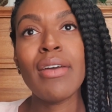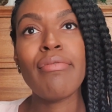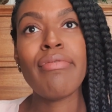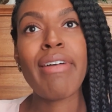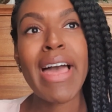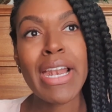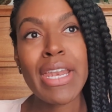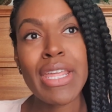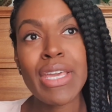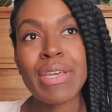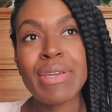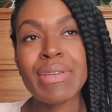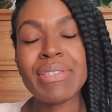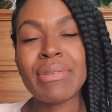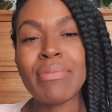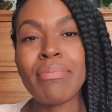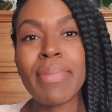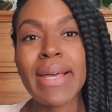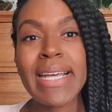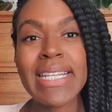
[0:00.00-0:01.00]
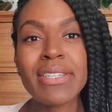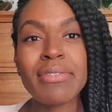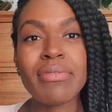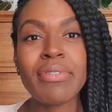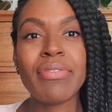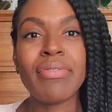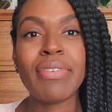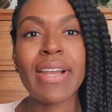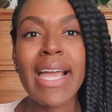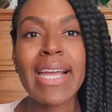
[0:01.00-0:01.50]
values and better
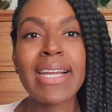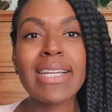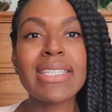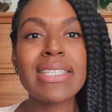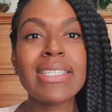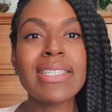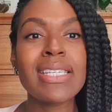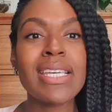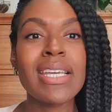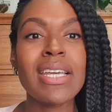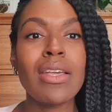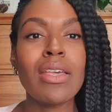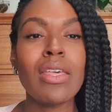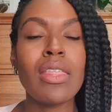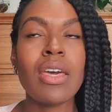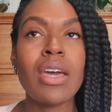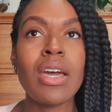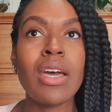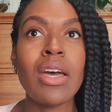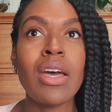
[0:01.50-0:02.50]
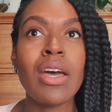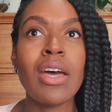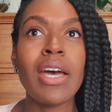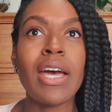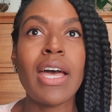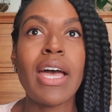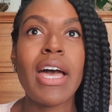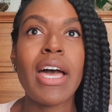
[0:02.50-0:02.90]
reflects the